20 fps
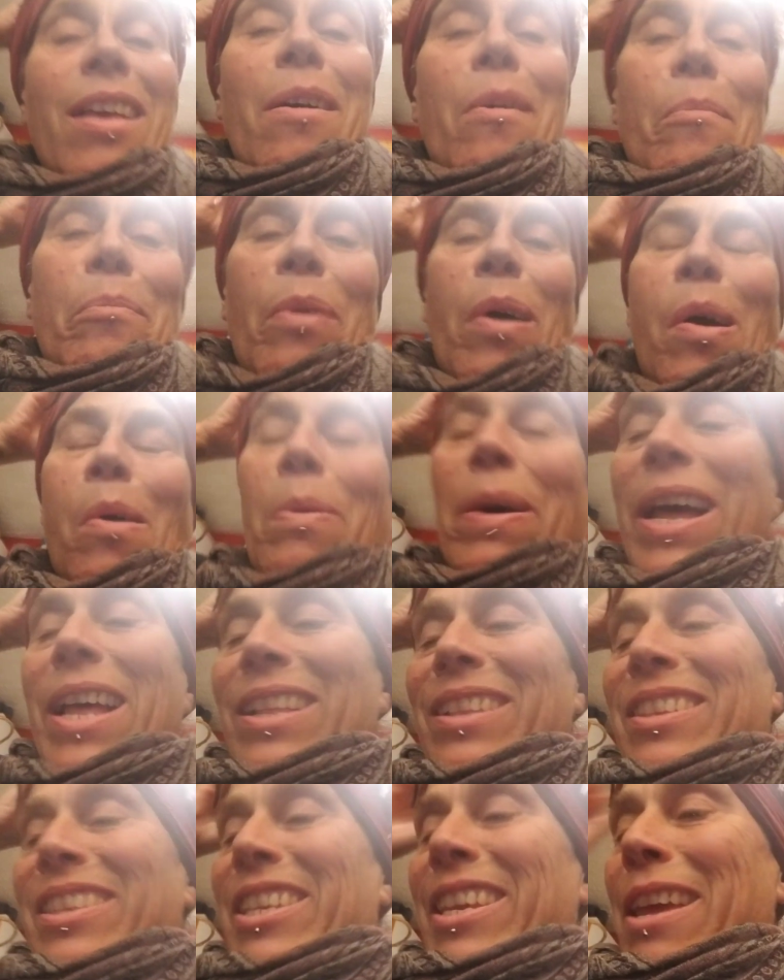I'll wait
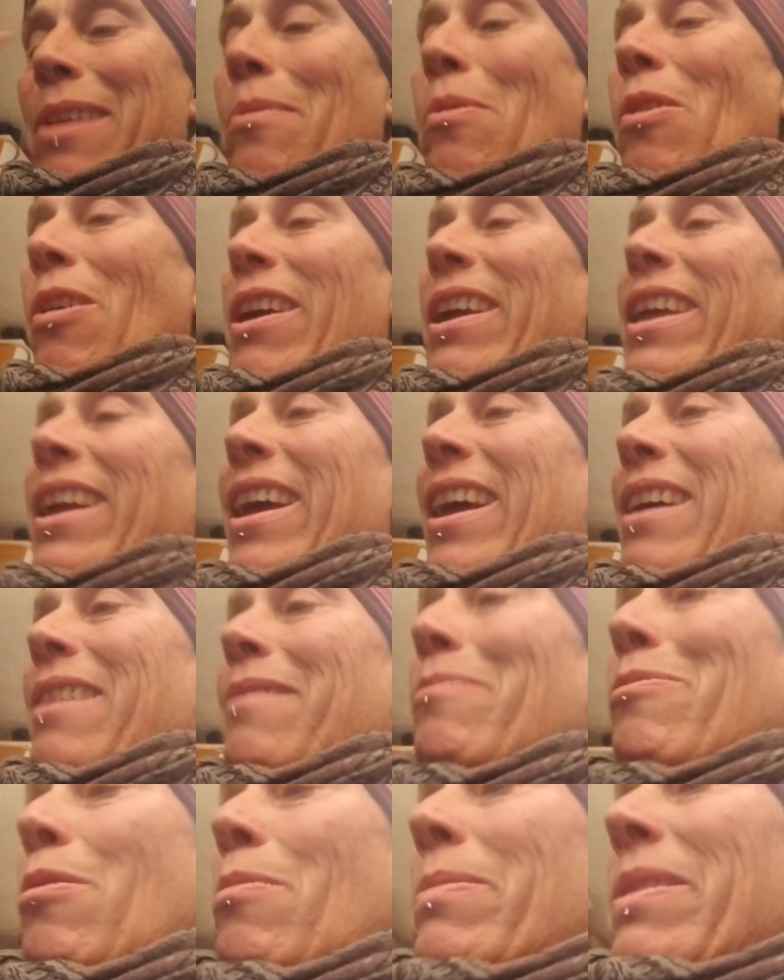and see what I
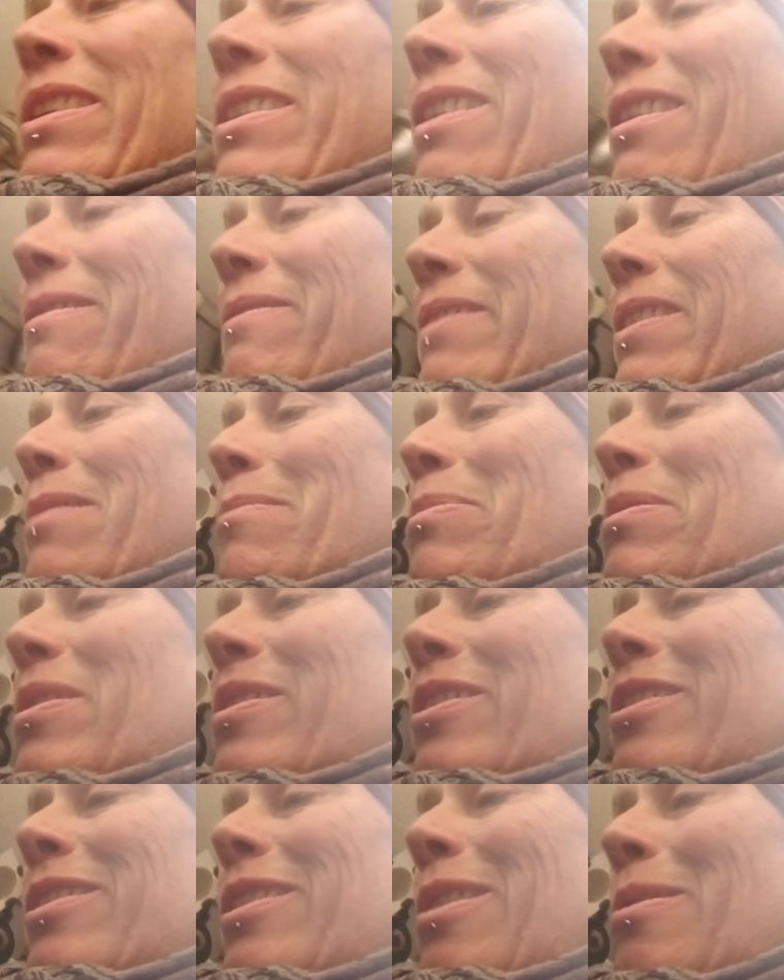get. Probably nothing,
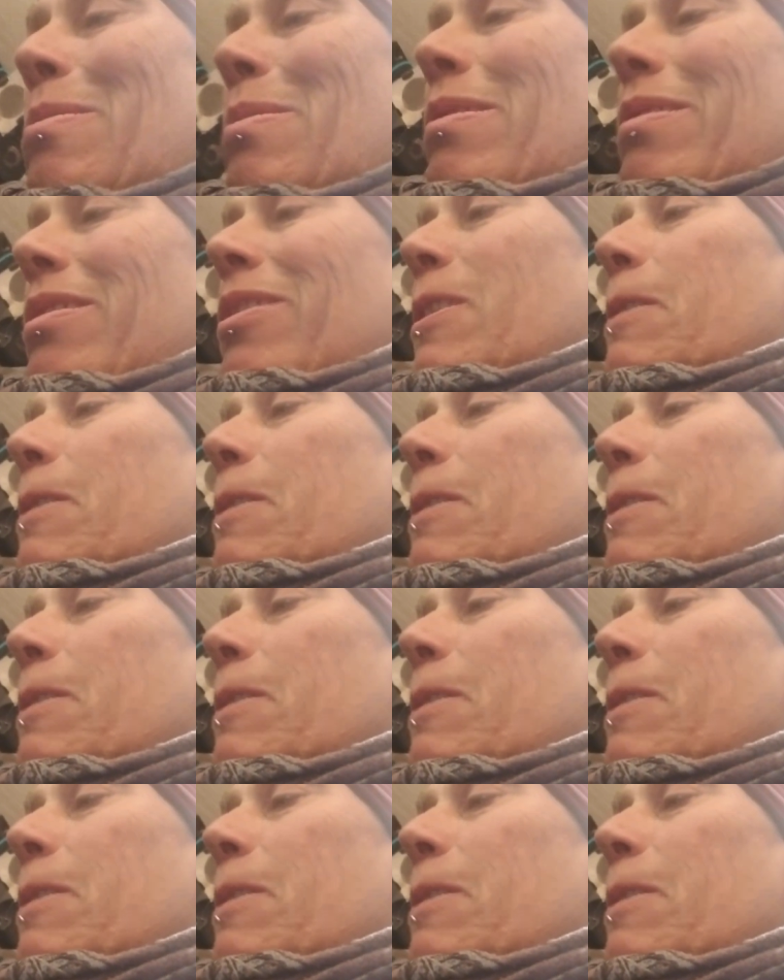but you know what?